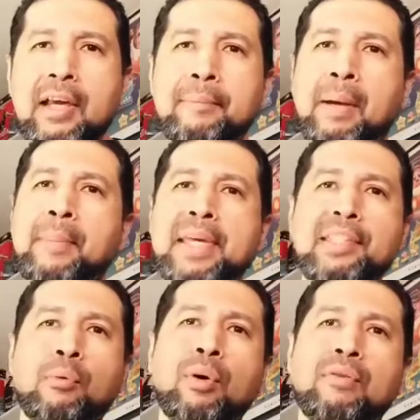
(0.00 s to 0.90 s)
but based
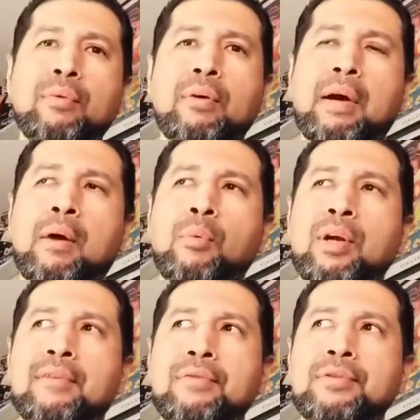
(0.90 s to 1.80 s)
on
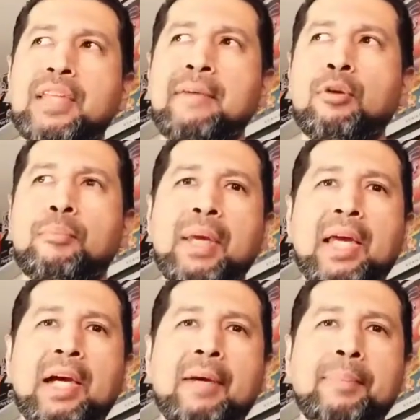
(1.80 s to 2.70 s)
what I was able to
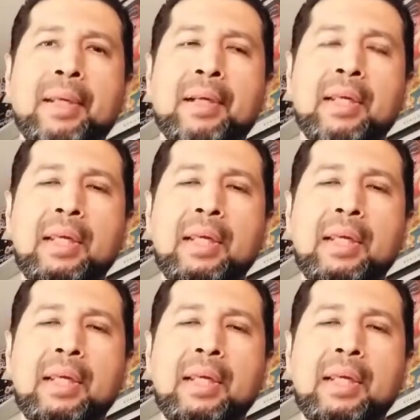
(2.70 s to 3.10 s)
pick up, and